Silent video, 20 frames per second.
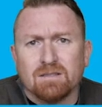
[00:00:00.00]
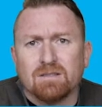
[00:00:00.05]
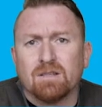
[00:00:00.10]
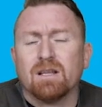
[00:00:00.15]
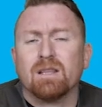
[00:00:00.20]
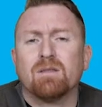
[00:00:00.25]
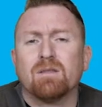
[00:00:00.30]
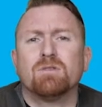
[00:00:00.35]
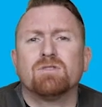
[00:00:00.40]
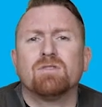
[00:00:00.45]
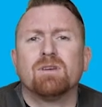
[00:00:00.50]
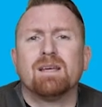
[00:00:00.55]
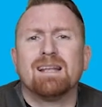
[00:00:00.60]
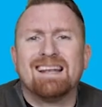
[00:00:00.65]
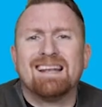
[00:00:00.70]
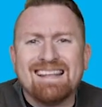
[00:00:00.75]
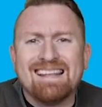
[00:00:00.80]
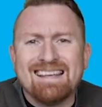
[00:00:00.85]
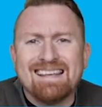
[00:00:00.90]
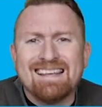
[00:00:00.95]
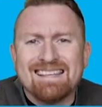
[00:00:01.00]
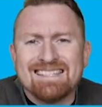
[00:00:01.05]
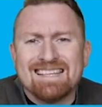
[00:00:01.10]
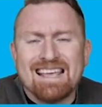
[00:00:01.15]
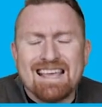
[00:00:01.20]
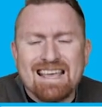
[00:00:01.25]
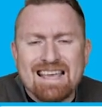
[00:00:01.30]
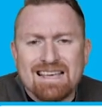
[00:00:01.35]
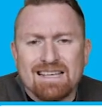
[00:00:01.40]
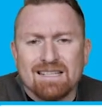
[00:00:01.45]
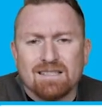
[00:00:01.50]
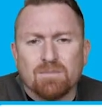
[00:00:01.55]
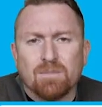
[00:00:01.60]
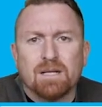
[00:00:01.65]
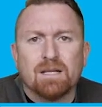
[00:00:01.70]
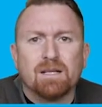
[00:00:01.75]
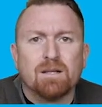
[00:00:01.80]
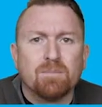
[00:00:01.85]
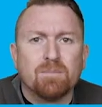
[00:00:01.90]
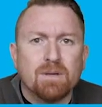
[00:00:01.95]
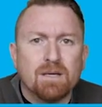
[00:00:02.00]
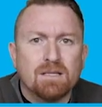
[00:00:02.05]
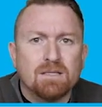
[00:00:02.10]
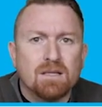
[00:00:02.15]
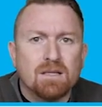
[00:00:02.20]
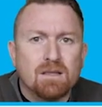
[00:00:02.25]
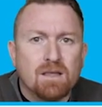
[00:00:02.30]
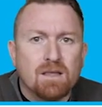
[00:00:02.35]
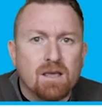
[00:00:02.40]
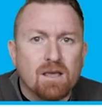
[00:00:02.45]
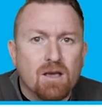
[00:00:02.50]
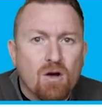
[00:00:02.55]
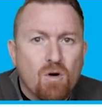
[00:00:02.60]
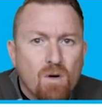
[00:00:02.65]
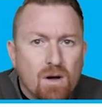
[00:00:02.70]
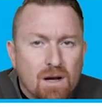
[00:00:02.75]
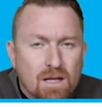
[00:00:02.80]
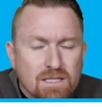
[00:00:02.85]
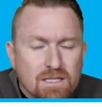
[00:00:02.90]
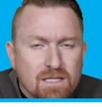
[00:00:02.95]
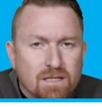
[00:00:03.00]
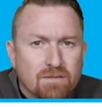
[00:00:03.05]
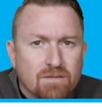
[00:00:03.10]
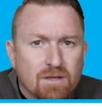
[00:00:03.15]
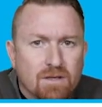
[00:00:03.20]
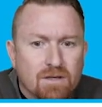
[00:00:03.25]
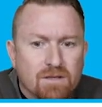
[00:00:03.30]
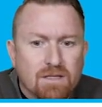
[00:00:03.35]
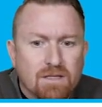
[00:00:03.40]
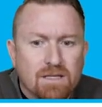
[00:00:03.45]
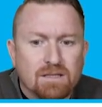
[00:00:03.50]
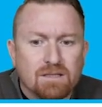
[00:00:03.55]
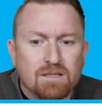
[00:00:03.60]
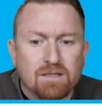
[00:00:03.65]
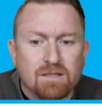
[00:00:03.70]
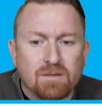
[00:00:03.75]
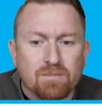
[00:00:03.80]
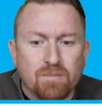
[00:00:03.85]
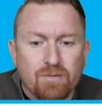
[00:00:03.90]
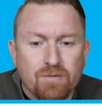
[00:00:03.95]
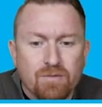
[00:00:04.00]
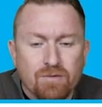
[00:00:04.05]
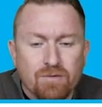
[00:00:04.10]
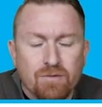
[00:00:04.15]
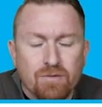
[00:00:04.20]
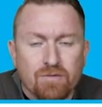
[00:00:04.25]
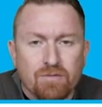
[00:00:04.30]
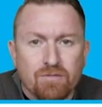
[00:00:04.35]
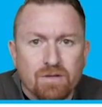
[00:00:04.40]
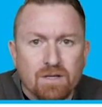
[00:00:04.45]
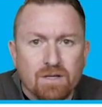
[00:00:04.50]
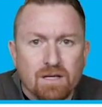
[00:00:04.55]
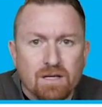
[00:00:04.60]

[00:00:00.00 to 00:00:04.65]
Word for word: So in other words, you get less eggs, but it appears that the quality of those eggs is improved.